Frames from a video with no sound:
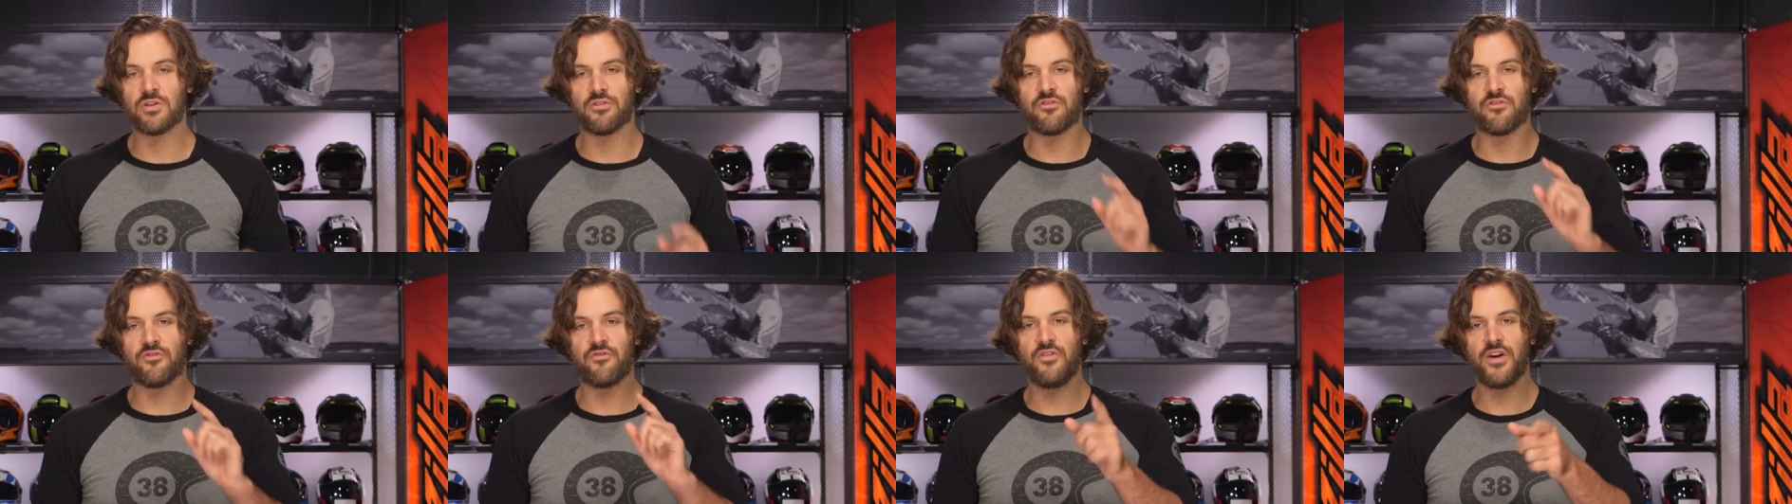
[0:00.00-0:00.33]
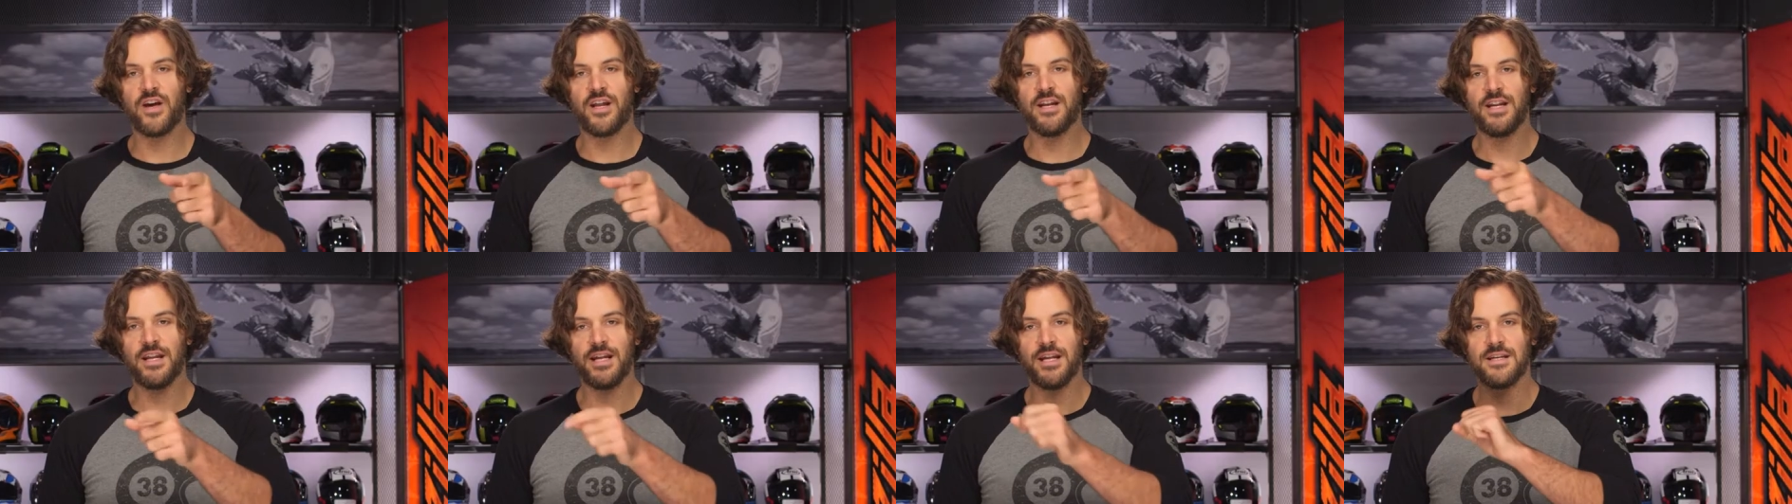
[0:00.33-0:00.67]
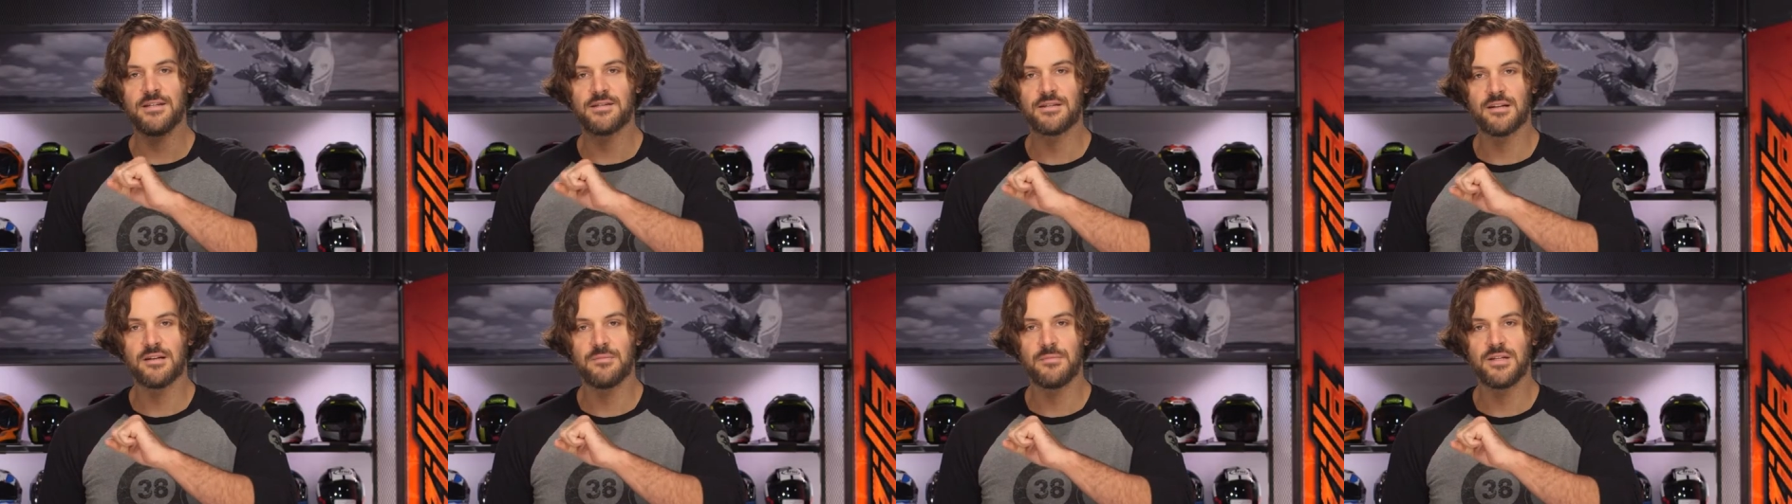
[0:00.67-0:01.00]
the fit
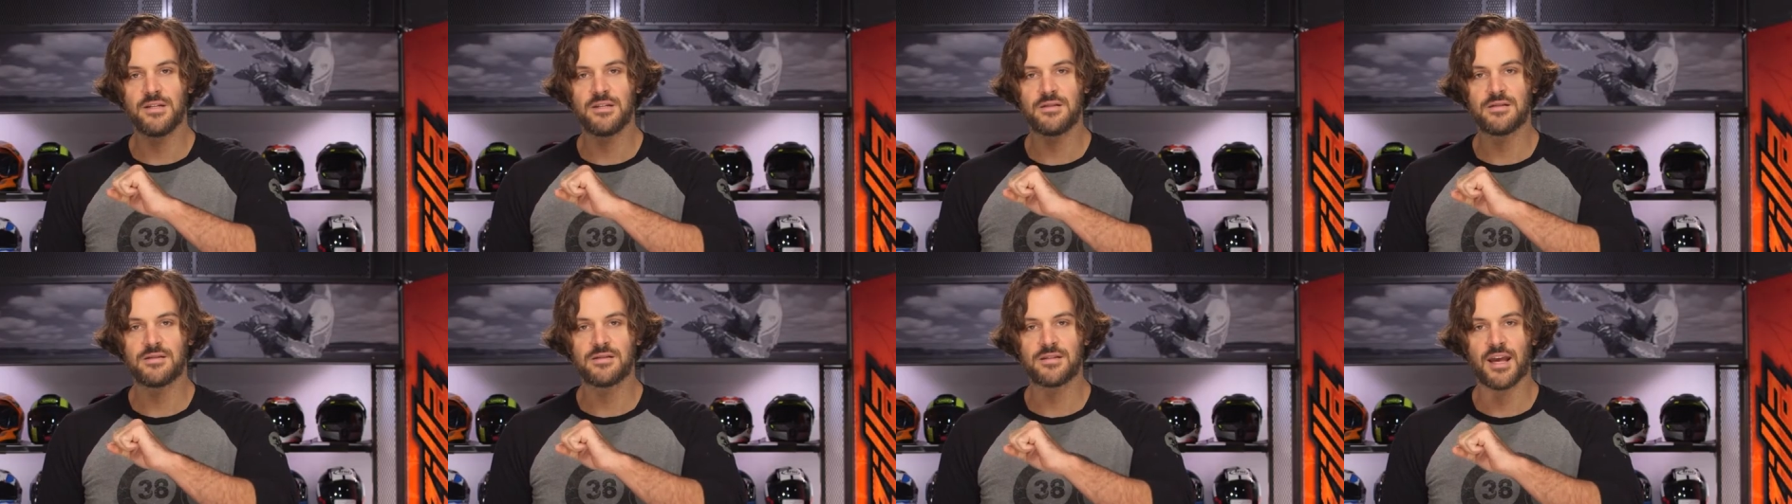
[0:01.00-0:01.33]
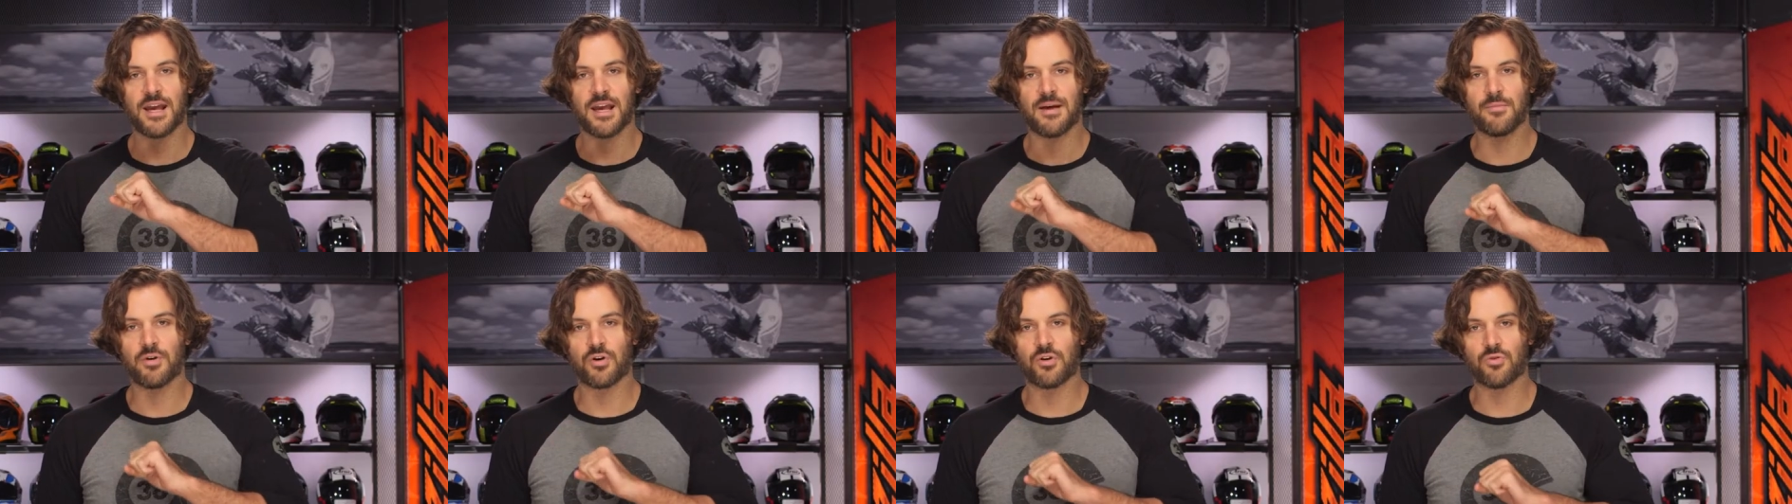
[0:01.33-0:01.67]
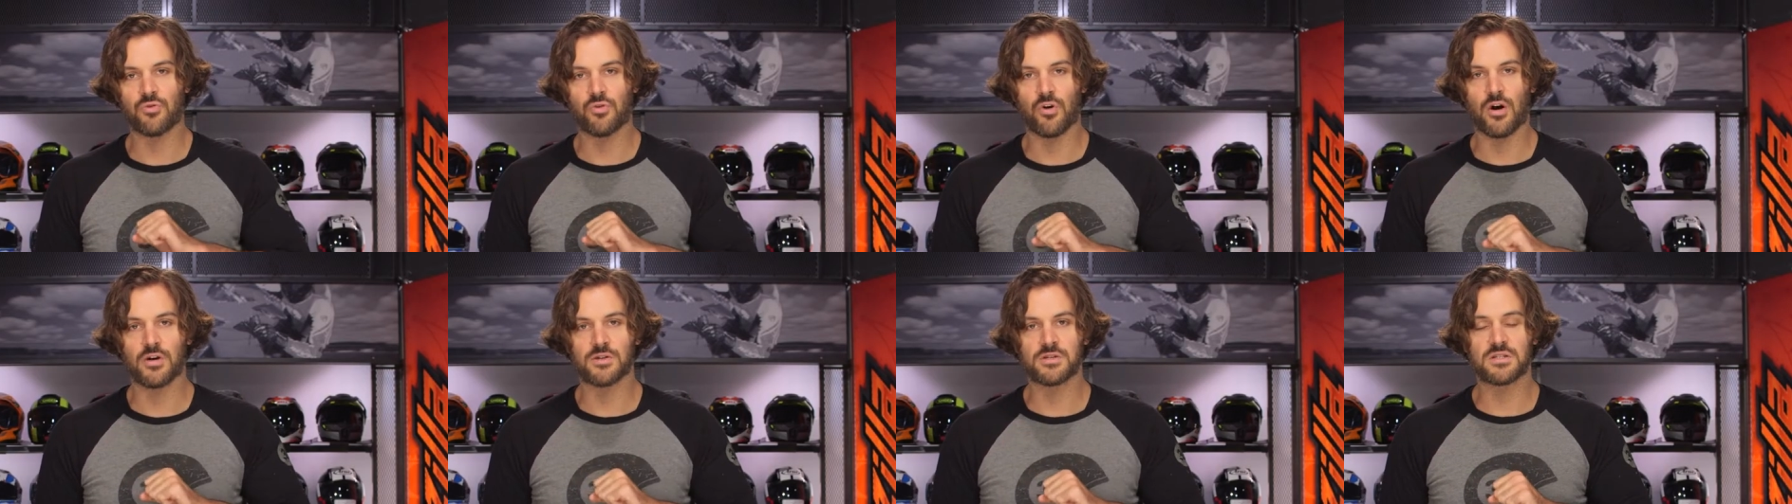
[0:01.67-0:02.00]
is going to be the same
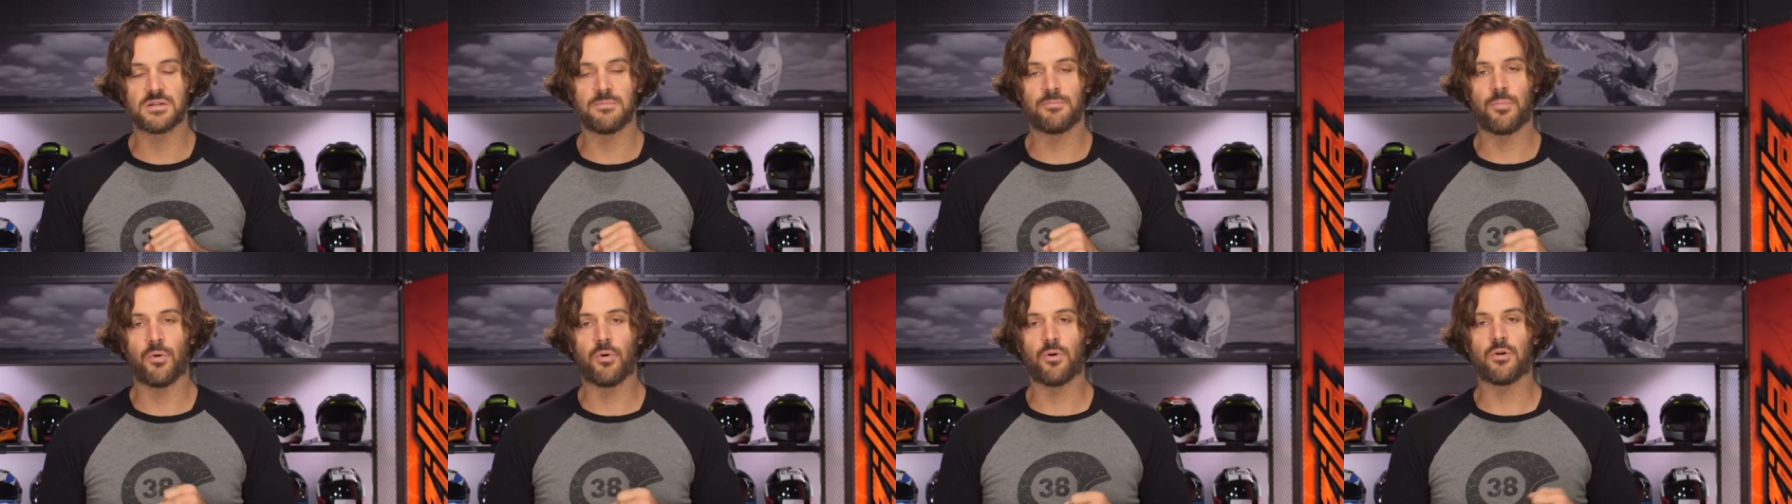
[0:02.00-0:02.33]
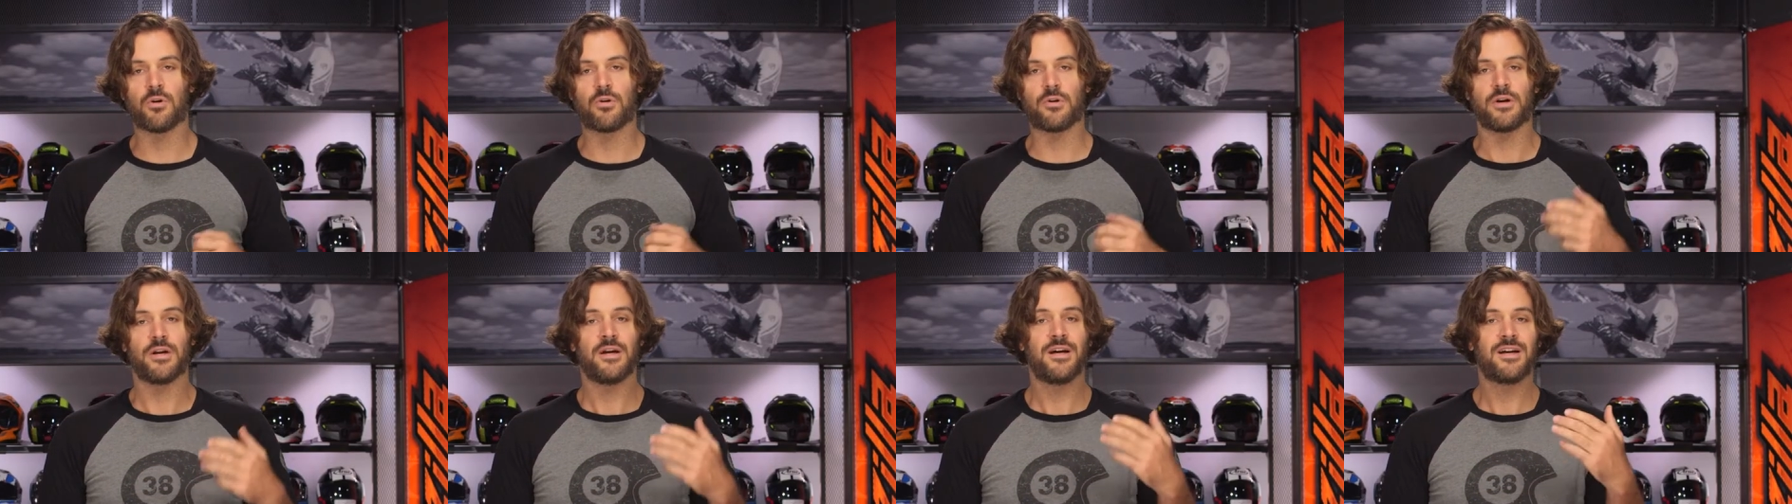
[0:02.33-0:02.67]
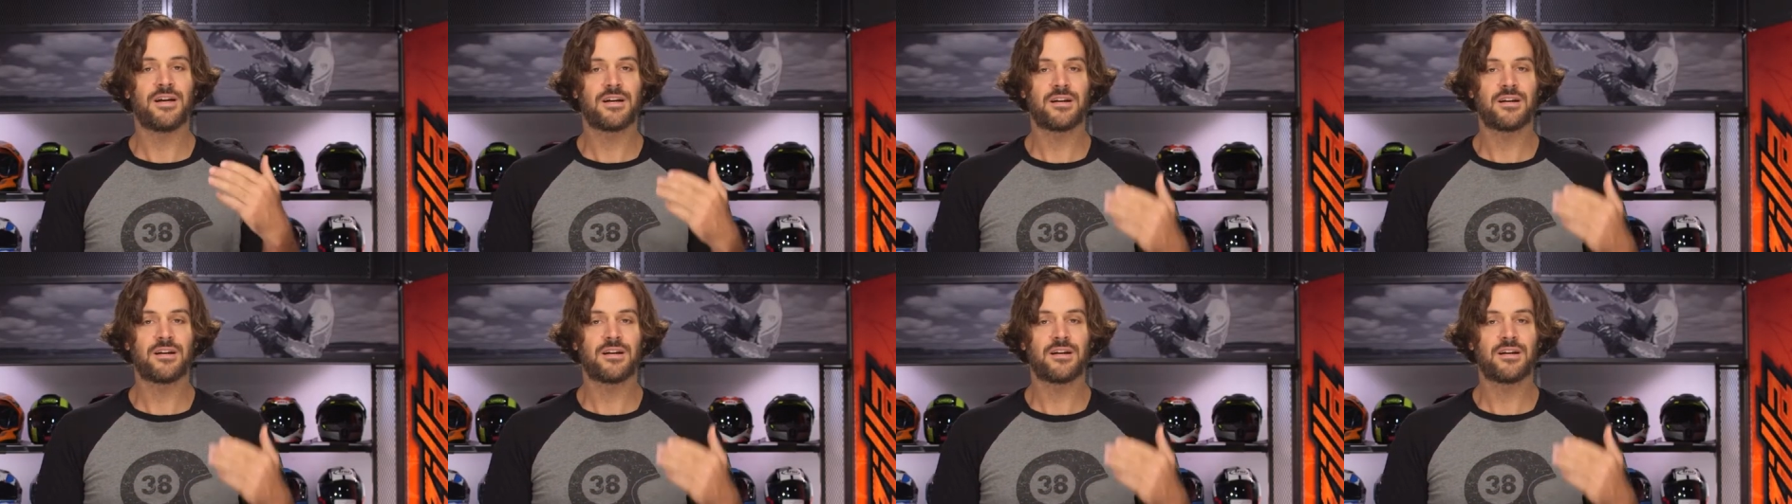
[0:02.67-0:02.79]
across the board.